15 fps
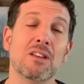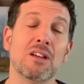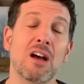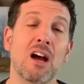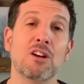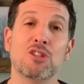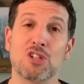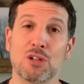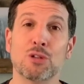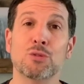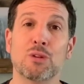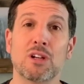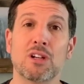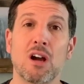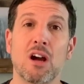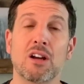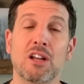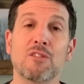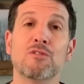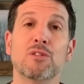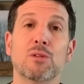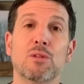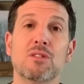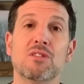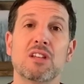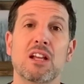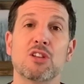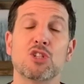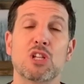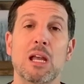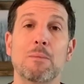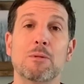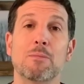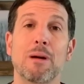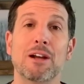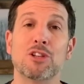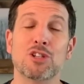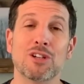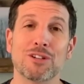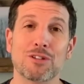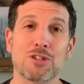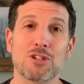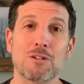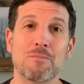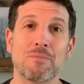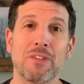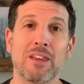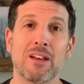our children are influenced and shaped by church.